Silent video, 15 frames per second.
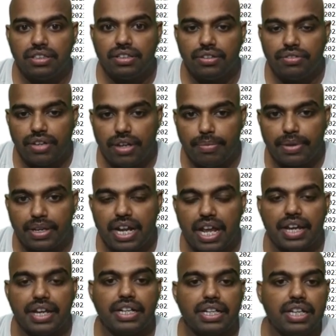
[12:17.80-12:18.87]

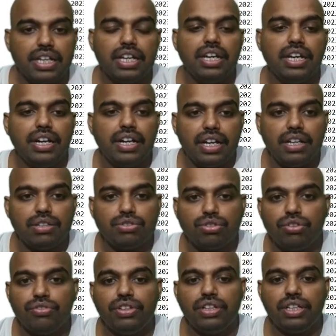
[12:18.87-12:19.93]
WebClient, and also
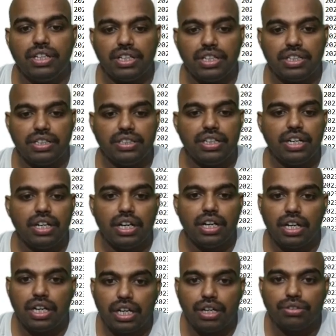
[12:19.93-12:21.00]
we learn
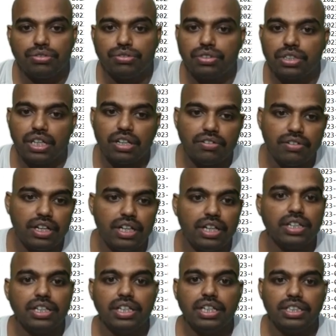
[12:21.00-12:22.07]
how to convert
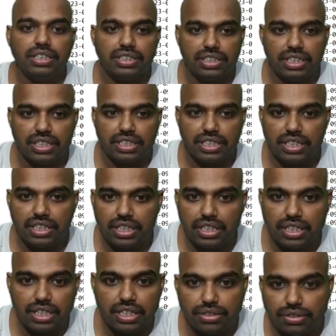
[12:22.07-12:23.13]
JSON
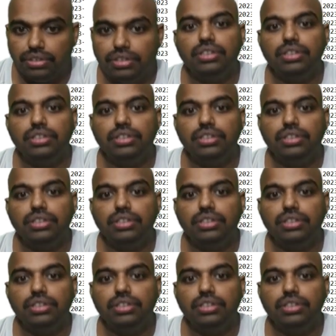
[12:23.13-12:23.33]
data to